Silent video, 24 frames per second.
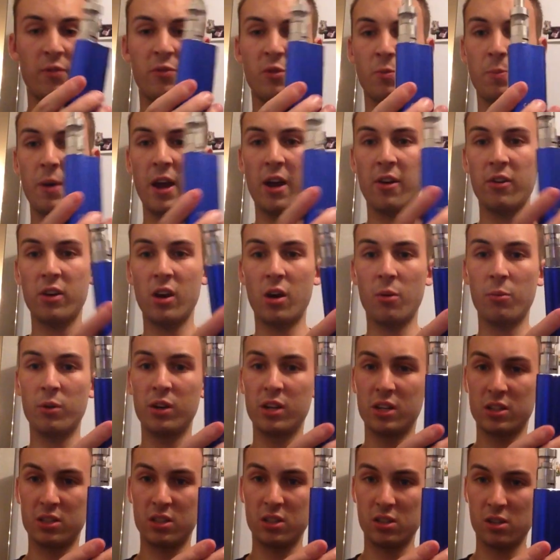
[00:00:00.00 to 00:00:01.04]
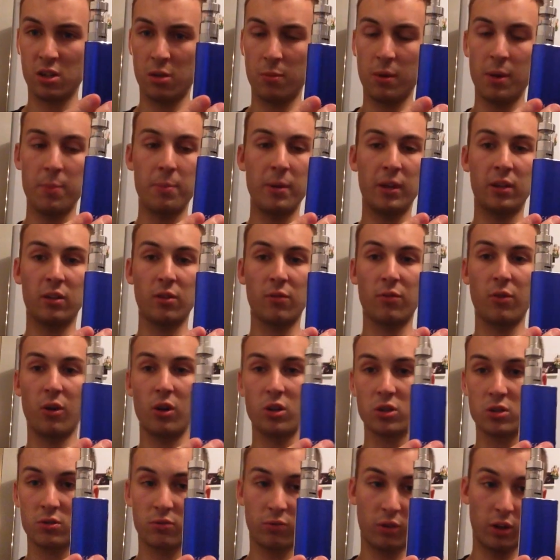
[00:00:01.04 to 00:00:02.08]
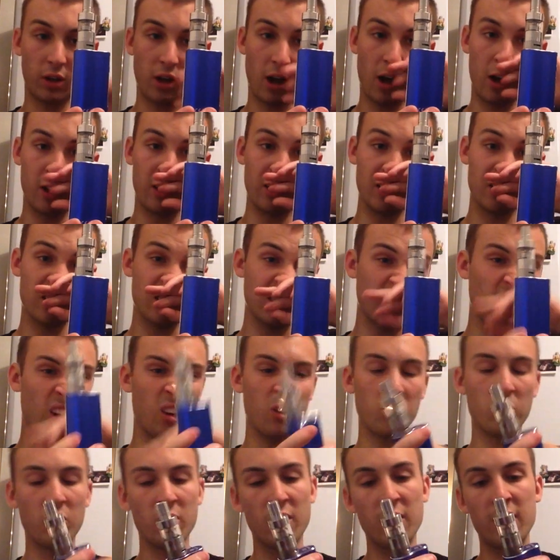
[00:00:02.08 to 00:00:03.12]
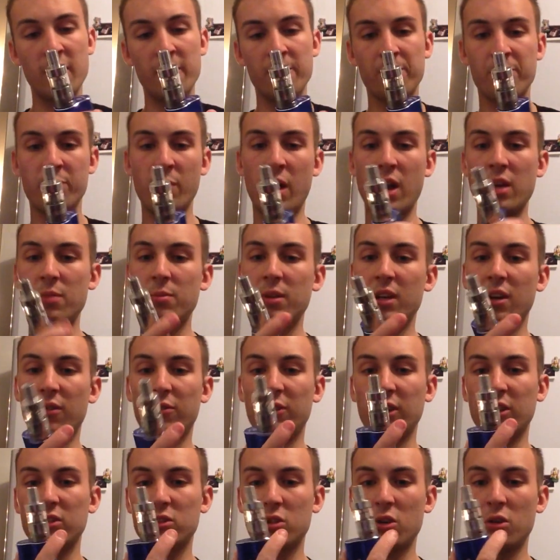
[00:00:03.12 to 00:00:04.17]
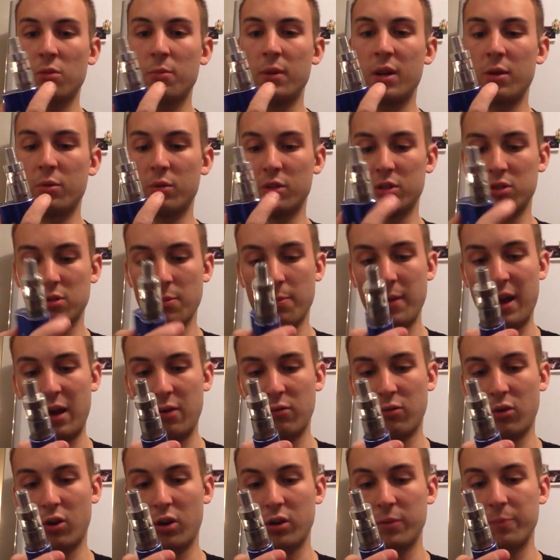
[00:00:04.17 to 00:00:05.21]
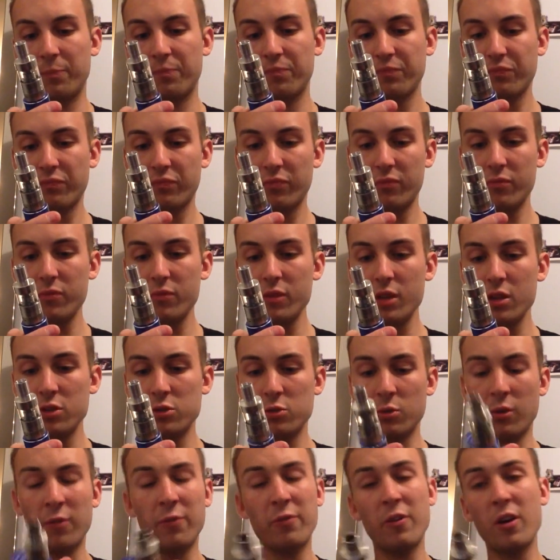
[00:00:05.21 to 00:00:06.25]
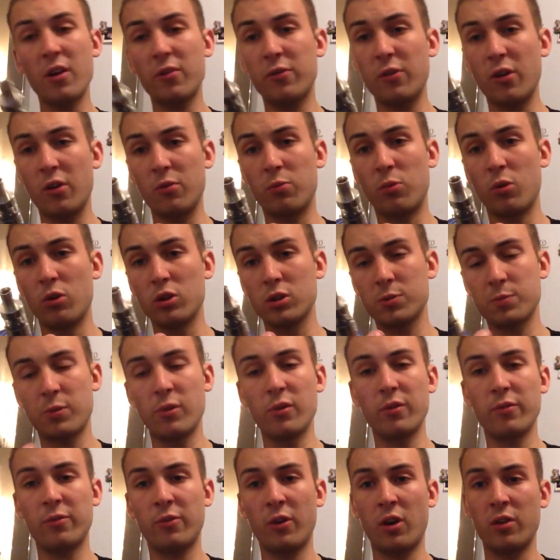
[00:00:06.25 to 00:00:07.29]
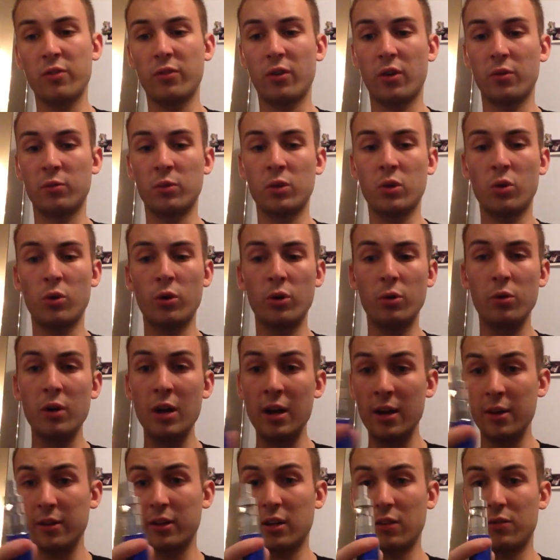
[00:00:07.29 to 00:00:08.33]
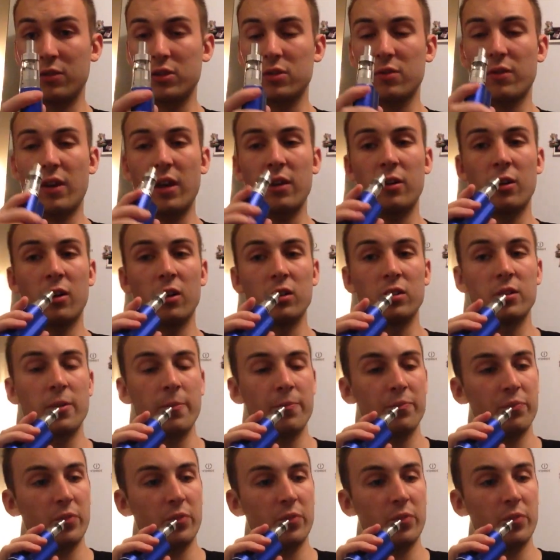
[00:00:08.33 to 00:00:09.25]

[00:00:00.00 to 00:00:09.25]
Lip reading: if you're pairing it up with this, it's going to be a big device regardless, so maybe I think 2 mil is about right. It's around 35 watts, 0.5 ohm coil, give us a vape guys.